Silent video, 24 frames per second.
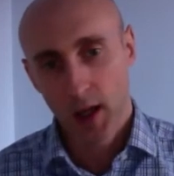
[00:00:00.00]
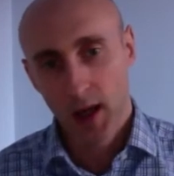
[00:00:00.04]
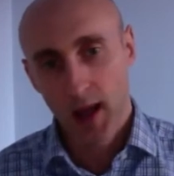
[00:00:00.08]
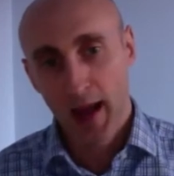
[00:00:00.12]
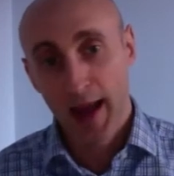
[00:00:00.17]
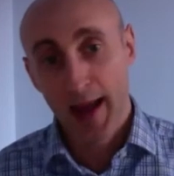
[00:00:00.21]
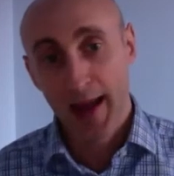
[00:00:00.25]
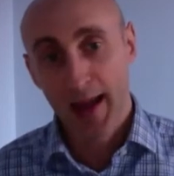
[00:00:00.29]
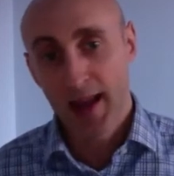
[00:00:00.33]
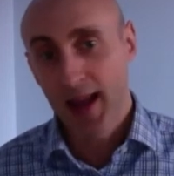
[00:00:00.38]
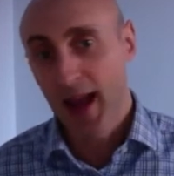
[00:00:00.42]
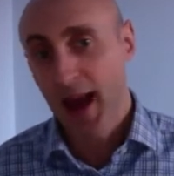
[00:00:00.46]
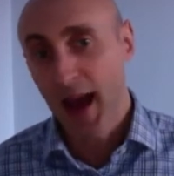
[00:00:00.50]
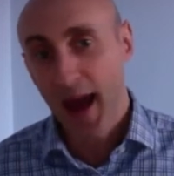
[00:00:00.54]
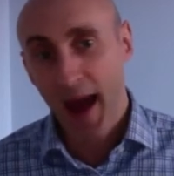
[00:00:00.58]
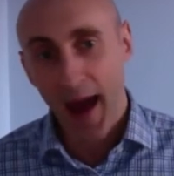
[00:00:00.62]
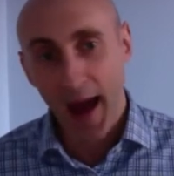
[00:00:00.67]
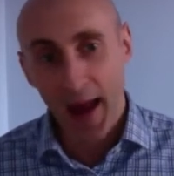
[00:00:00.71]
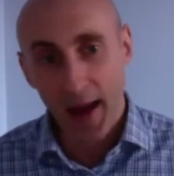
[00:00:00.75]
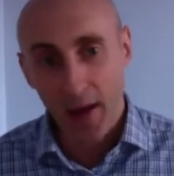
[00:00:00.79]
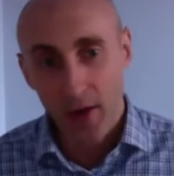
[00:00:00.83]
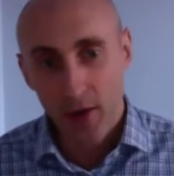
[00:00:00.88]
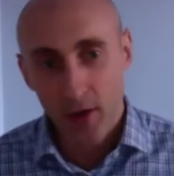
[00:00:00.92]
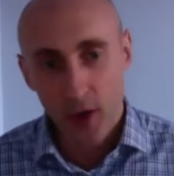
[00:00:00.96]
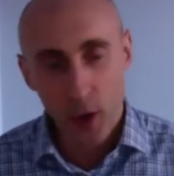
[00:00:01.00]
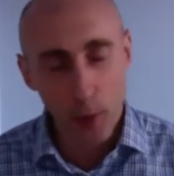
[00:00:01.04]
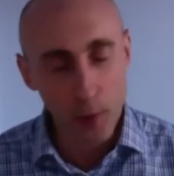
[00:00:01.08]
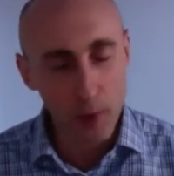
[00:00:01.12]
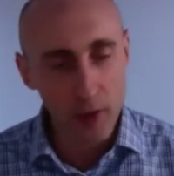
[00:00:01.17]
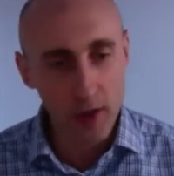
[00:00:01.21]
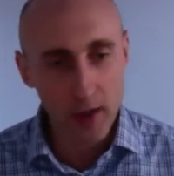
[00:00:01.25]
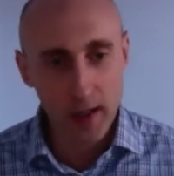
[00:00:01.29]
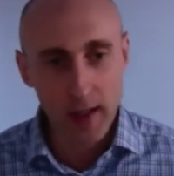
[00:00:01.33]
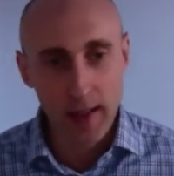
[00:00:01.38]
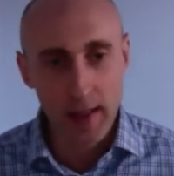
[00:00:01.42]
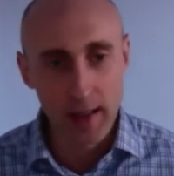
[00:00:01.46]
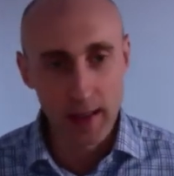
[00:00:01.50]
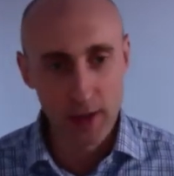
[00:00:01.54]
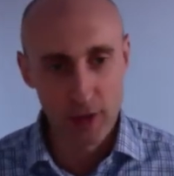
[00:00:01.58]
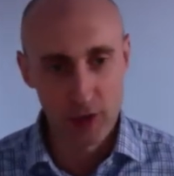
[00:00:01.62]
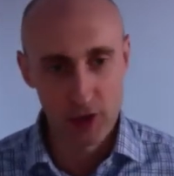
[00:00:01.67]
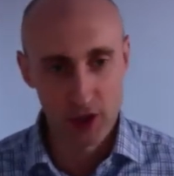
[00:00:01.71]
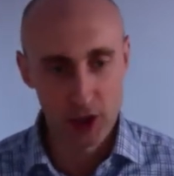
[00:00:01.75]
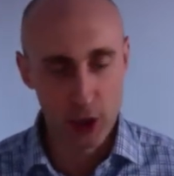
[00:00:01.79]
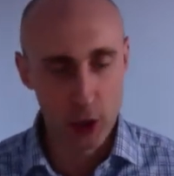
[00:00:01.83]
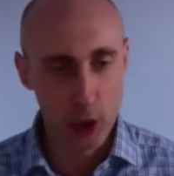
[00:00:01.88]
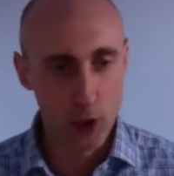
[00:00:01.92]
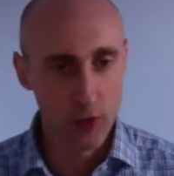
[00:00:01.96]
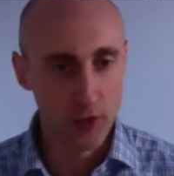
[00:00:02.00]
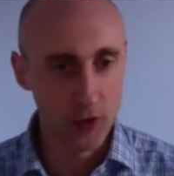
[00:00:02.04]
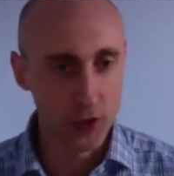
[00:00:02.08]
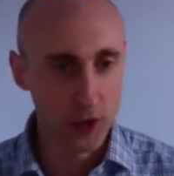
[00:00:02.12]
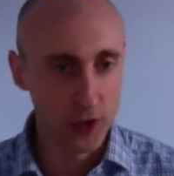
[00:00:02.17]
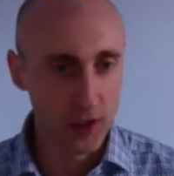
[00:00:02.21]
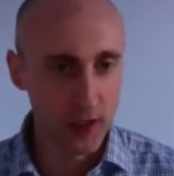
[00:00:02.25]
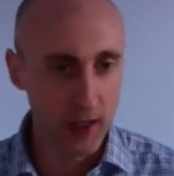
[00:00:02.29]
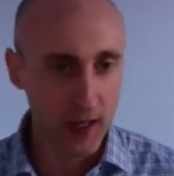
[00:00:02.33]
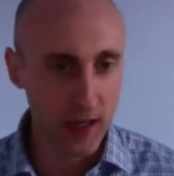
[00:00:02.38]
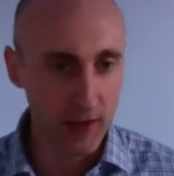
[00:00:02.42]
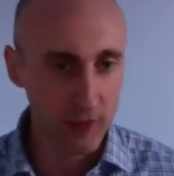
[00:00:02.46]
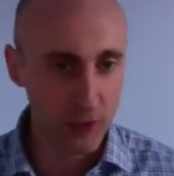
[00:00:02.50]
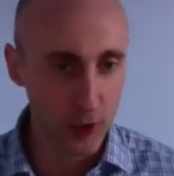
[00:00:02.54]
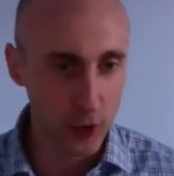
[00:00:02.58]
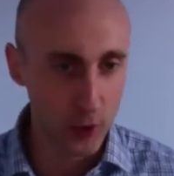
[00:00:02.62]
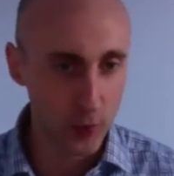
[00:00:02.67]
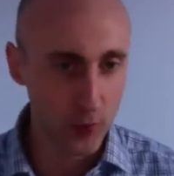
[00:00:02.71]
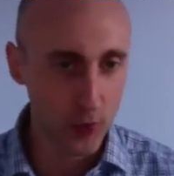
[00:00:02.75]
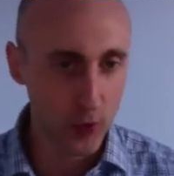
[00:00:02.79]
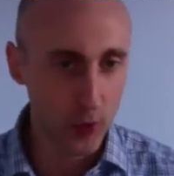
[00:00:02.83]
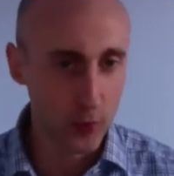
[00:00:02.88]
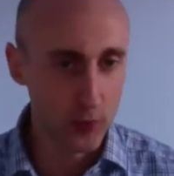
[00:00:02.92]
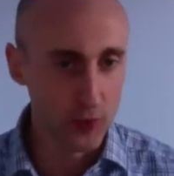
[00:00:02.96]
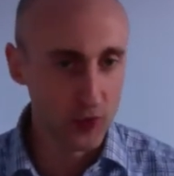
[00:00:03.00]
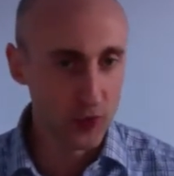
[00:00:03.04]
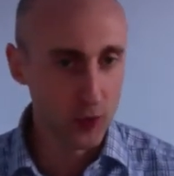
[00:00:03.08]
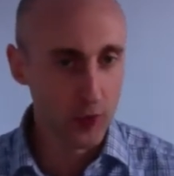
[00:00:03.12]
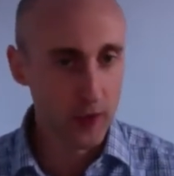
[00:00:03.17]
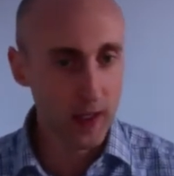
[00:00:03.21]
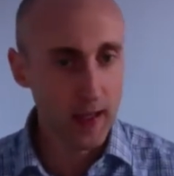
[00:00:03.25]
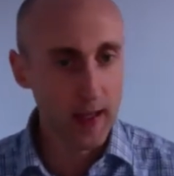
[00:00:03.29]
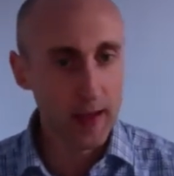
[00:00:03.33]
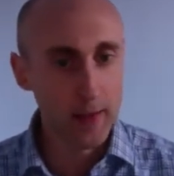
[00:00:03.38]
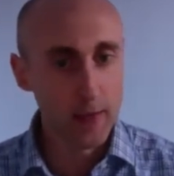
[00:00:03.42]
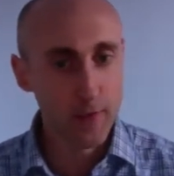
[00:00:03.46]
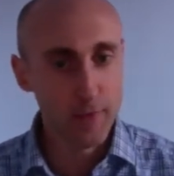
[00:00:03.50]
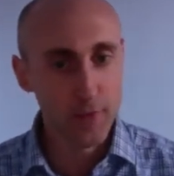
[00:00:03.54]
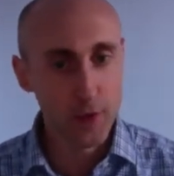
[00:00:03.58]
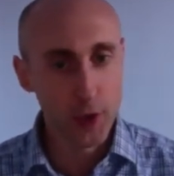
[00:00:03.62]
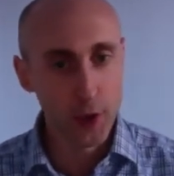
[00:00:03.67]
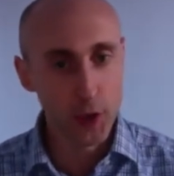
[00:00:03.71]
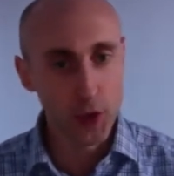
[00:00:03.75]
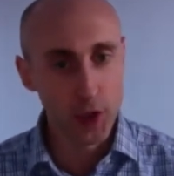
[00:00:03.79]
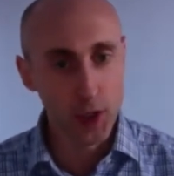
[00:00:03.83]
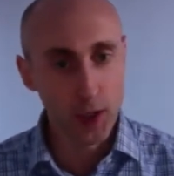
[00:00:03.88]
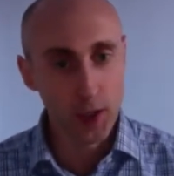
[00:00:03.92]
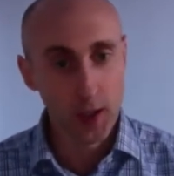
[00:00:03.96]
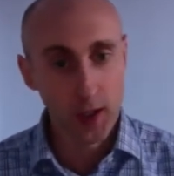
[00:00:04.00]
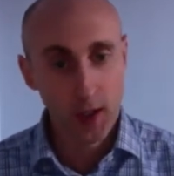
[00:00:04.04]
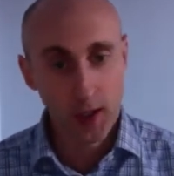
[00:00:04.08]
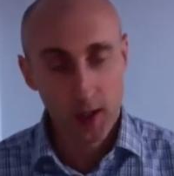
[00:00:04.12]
it can completely resolve and you can have no problems with it in the future.